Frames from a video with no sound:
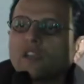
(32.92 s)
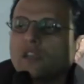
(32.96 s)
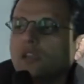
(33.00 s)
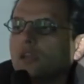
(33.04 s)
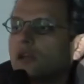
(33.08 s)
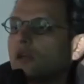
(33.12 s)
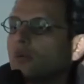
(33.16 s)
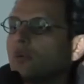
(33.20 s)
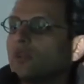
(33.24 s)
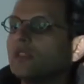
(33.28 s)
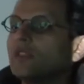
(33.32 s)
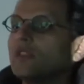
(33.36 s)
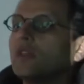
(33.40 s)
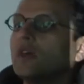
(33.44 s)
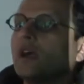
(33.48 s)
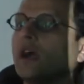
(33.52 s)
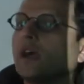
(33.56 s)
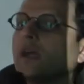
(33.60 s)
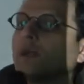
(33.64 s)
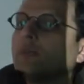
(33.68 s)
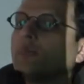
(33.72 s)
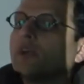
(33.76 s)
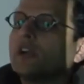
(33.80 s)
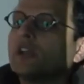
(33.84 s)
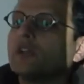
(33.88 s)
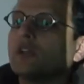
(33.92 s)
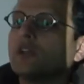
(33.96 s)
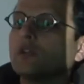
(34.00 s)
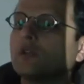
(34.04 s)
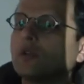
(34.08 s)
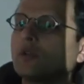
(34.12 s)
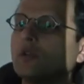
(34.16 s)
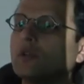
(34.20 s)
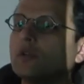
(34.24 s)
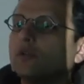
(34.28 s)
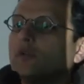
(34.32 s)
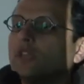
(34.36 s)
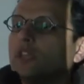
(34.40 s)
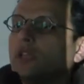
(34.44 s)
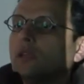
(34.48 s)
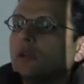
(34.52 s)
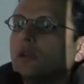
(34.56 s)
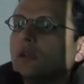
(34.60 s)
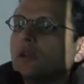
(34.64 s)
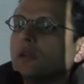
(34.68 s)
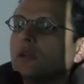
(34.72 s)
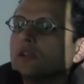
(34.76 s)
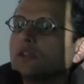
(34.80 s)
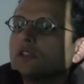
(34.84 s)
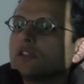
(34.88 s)
here with the iPad it will be
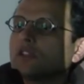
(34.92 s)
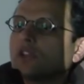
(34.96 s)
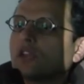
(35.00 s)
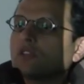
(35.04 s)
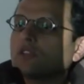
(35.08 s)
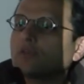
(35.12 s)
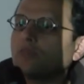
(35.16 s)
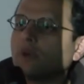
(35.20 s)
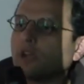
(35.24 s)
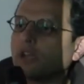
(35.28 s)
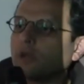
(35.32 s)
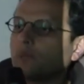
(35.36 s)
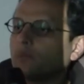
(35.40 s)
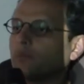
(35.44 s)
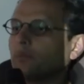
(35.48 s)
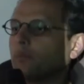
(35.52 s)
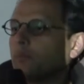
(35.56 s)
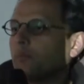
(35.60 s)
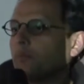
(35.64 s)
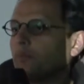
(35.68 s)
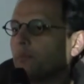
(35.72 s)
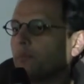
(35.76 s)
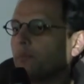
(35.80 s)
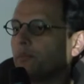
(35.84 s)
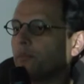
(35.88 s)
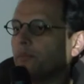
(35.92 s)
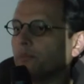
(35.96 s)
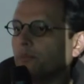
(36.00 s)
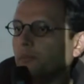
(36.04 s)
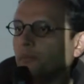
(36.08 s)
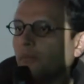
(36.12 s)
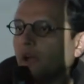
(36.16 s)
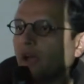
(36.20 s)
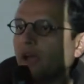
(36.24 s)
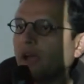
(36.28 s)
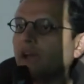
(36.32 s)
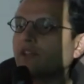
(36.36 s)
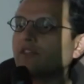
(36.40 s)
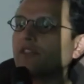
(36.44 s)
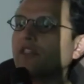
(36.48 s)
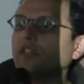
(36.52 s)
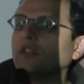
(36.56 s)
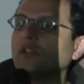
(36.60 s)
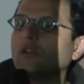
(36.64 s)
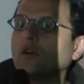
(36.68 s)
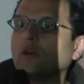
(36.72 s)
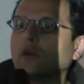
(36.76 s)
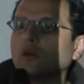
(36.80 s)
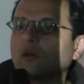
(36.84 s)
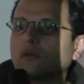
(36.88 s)
just by having
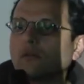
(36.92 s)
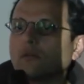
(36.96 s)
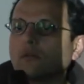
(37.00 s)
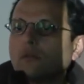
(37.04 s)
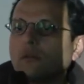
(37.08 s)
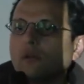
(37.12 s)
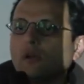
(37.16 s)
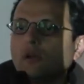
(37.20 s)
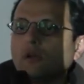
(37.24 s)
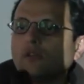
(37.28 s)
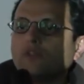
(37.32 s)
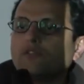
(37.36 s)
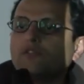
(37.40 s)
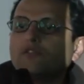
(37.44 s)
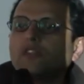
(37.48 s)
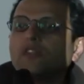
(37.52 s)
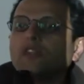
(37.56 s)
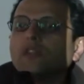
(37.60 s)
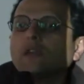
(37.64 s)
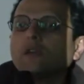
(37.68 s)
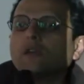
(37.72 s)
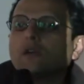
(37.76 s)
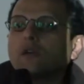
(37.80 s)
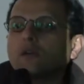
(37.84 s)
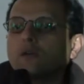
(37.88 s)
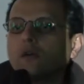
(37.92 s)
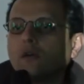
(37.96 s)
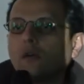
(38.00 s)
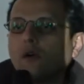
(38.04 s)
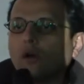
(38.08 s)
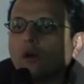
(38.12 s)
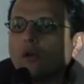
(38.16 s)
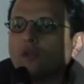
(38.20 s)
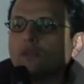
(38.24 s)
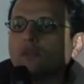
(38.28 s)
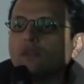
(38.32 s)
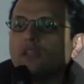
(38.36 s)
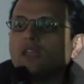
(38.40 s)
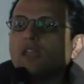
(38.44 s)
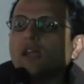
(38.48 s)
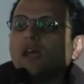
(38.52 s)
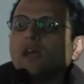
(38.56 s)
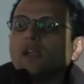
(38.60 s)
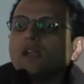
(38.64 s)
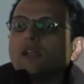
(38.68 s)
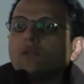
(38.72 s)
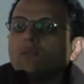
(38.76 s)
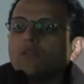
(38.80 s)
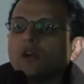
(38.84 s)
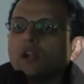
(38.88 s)
your finger on the
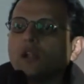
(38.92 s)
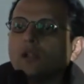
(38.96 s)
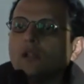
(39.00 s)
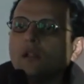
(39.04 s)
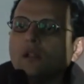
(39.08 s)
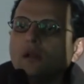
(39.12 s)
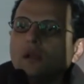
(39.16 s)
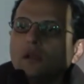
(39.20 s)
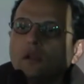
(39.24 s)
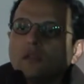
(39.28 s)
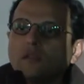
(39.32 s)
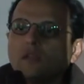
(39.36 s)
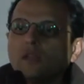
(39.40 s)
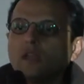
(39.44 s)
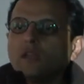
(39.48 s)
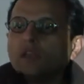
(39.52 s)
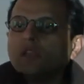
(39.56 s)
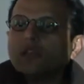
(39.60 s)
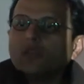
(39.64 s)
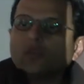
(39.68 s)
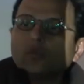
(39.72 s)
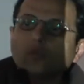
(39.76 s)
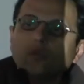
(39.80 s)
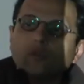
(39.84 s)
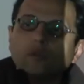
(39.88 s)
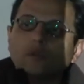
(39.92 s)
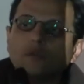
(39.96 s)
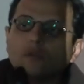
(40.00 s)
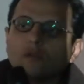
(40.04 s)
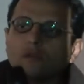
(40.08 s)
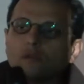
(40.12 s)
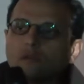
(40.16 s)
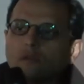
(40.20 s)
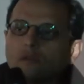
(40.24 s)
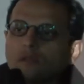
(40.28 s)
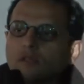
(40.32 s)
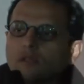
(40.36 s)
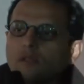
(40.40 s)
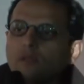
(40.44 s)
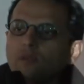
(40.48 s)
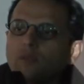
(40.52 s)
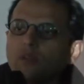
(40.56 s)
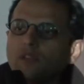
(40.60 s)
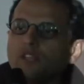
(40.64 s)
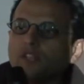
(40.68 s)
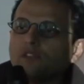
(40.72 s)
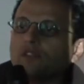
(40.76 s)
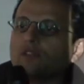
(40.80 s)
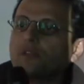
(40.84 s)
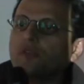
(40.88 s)
animal, then it would
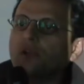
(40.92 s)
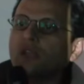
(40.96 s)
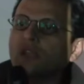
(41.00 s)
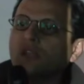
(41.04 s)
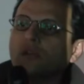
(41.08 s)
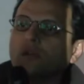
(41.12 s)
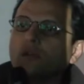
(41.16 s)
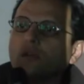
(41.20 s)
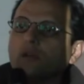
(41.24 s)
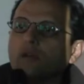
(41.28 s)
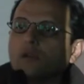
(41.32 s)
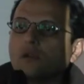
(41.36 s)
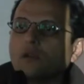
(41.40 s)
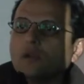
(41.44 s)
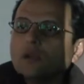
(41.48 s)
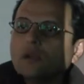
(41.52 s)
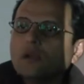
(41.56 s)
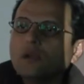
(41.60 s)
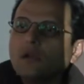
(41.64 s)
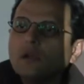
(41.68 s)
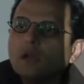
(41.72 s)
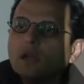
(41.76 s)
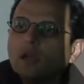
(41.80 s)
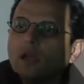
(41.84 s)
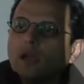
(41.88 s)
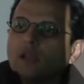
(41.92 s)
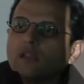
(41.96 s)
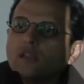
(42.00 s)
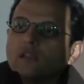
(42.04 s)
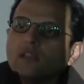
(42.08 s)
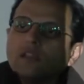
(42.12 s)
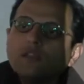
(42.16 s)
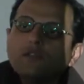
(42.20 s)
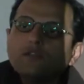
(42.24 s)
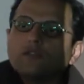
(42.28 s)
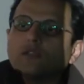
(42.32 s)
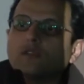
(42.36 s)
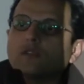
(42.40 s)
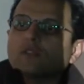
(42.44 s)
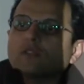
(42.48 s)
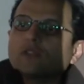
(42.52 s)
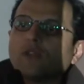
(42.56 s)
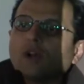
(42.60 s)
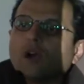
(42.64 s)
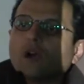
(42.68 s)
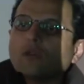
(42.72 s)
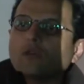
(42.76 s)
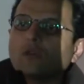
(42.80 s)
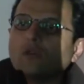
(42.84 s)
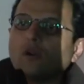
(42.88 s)
simply trigger and give a
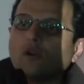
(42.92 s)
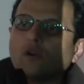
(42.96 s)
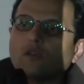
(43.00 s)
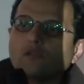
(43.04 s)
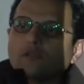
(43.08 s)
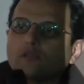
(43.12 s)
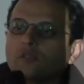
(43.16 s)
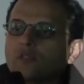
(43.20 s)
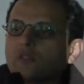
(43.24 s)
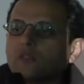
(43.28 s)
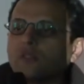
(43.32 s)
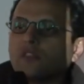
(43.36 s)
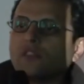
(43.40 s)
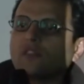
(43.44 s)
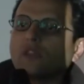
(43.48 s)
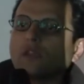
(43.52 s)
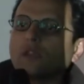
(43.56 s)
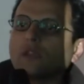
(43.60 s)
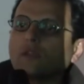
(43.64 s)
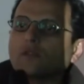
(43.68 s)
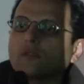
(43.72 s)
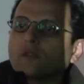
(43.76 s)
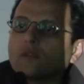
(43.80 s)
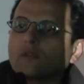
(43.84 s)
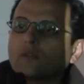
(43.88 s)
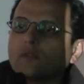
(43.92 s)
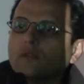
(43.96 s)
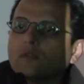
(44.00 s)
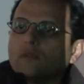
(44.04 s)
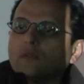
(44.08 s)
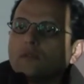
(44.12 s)
sound of 3 seconds.